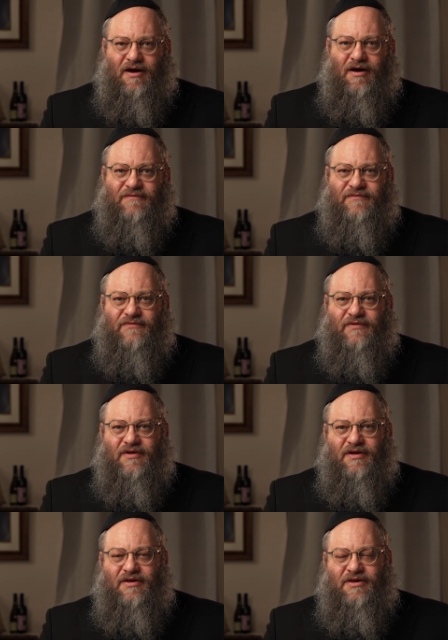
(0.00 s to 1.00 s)
of
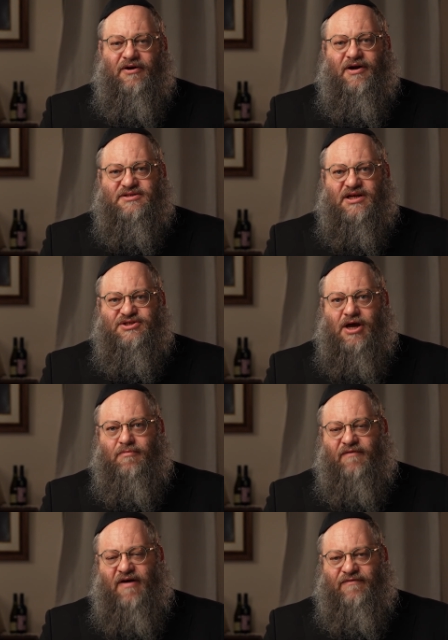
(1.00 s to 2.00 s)
yira
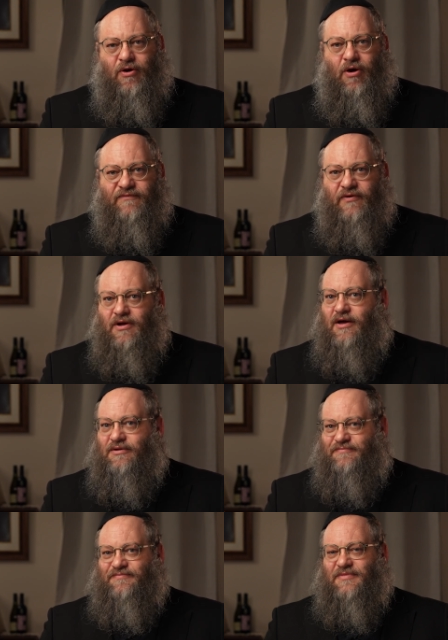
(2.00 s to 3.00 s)
Hashem, of having awe for
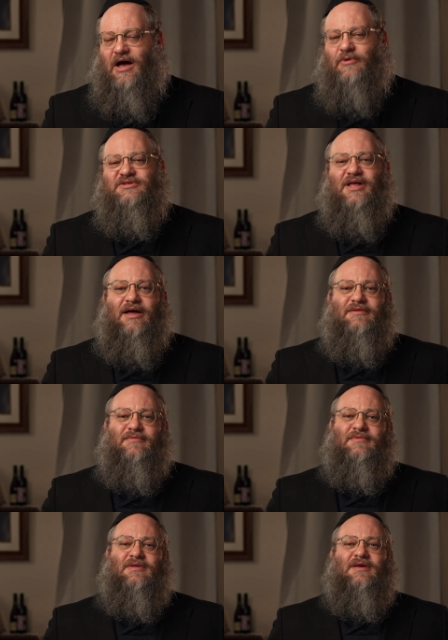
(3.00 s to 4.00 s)
God. How is that?
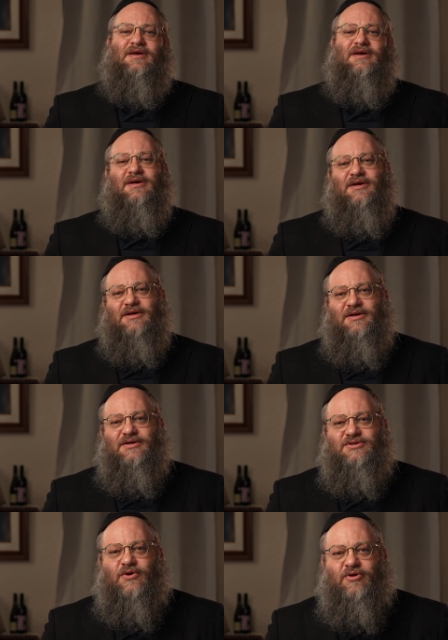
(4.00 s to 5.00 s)

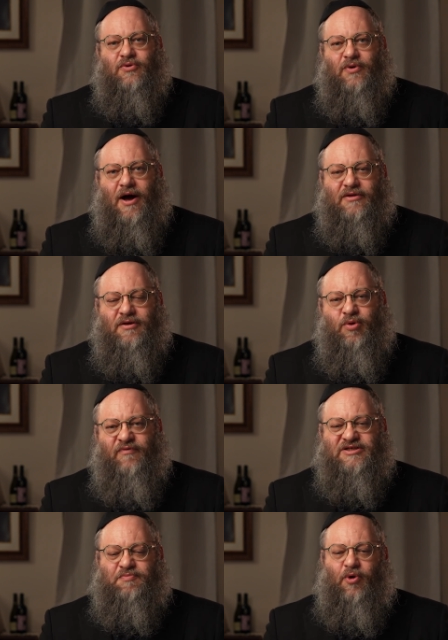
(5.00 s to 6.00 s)
So to uh, to
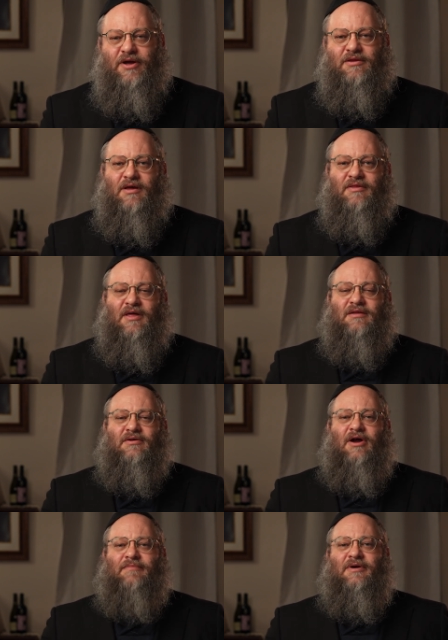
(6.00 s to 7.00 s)
prove his point, the
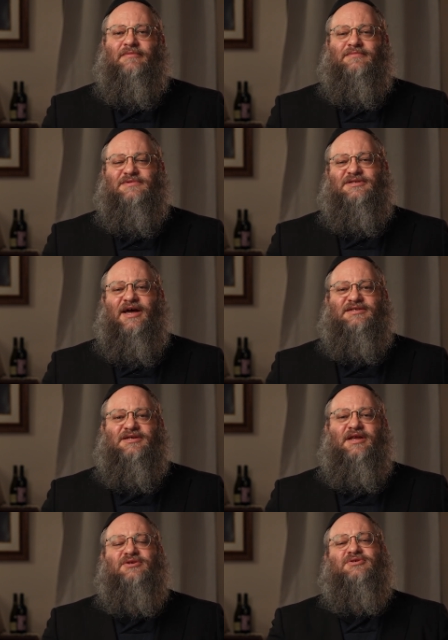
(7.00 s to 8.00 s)
Alter Rebbe
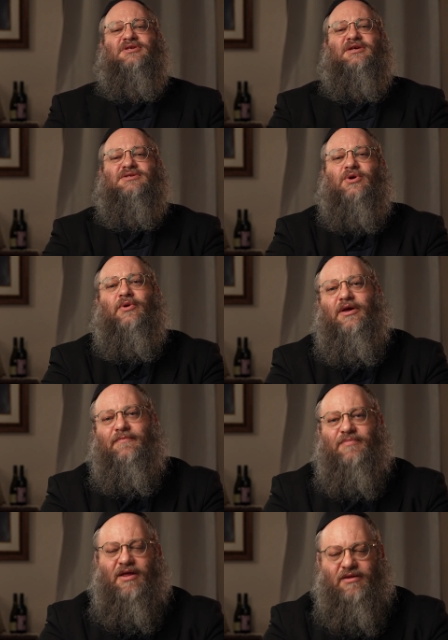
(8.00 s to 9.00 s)
cites an interesting
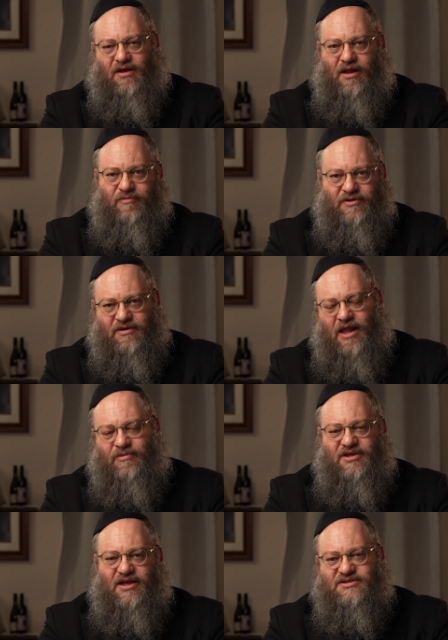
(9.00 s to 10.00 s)
story in the Talmud. The
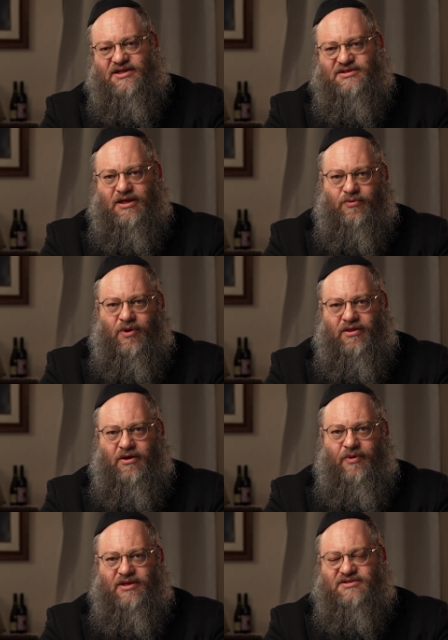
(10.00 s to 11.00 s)
Talmud tells us that one of
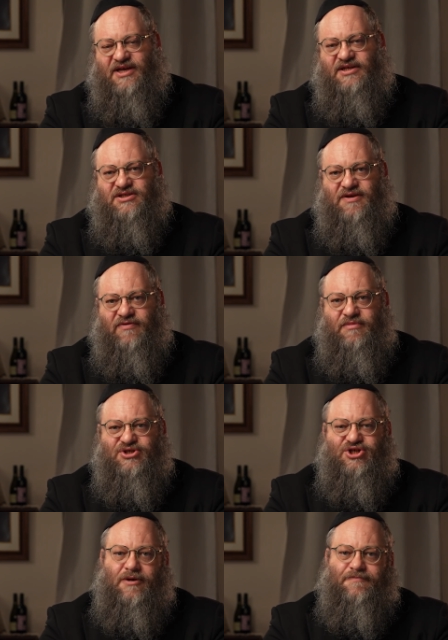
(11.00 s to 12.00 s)
the great sages of the
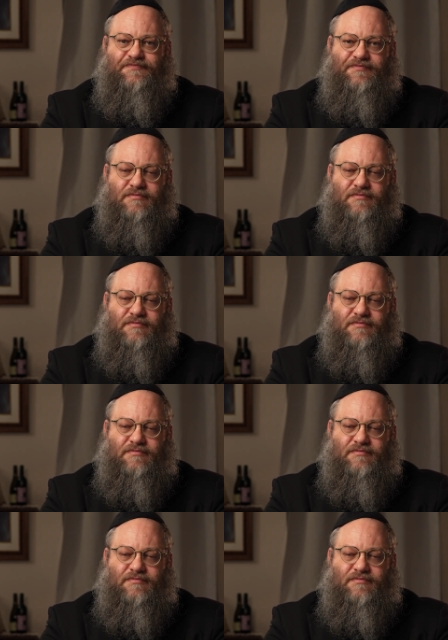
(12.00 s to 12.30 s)
Mishnah,